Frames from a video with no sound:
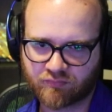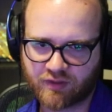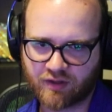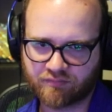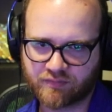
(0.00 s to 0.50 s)

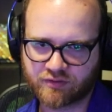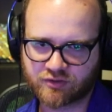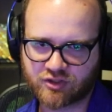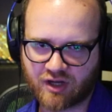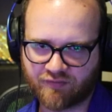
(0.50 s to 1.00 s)
Yeah, there's
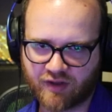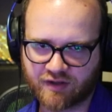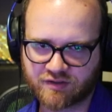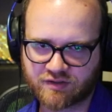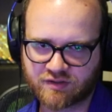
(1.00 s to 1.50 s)

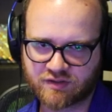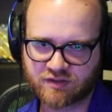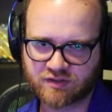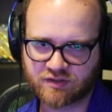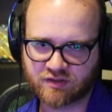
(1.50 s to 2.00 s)

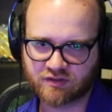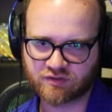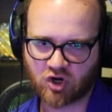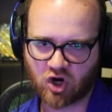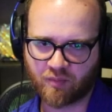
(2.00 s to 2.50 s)
Chavez, there's
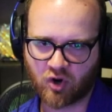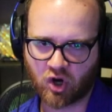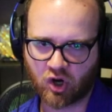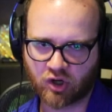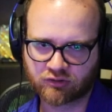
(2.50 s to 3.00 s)

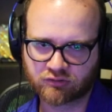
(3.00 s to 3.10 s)
Armor.